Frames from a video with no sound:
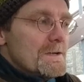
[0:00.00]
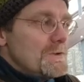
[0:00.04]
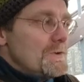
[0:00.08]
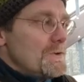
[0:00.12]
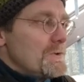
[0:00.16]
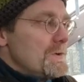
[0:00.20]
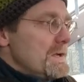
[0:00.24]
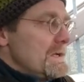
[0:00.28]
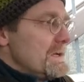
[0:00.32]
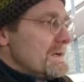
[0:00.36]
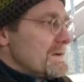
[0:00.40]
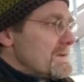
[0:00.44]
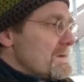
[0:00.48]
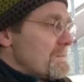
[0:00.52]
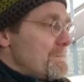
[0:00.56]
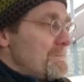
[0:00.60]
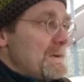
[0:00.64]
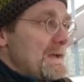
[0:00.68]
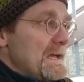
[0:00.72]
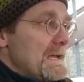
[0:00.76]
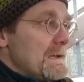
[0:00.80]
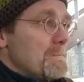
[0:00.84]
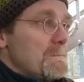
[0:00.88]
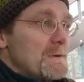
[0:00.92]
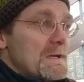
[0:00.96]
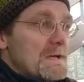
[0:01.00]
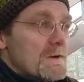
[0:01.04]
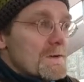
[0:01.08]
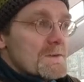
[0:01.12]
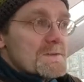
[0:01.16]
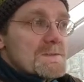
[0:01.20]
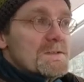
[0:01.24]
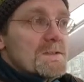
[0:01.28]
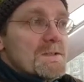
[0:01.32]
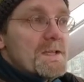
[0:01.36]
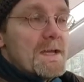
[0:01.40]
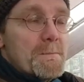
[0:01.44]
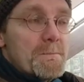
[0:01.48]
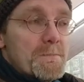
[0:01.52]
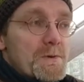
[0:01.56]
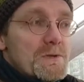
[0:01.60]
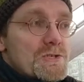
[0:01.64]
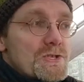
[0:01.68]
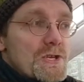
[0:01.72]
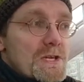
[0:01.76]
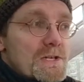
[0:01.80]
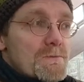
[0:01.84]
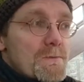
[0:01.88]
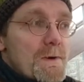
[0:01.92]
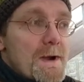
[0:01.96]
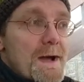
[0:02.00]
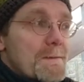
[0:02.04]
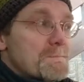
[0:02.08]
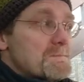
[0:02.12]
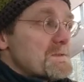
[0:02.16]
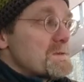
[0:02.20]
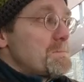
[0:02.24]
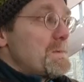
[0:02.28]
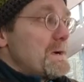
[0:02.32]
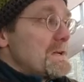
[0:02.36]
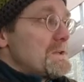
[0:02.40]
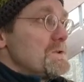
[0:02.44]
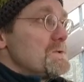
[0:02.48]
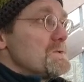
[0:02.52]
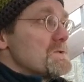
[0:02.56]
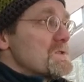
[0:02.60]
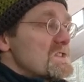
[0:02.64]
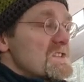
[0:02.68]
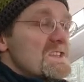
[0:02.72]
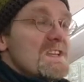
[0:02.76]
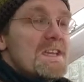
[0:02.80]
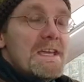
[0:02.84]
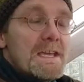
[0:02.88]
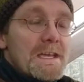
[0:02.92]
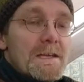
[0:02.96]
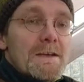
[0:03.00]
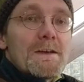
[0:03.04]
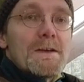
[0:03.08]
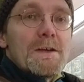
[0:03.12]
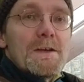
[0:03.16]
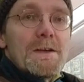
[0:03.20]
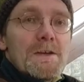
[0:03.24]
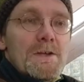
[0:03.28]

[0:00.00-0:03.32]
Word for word: You hear the bing because the temperature drops, but you sink,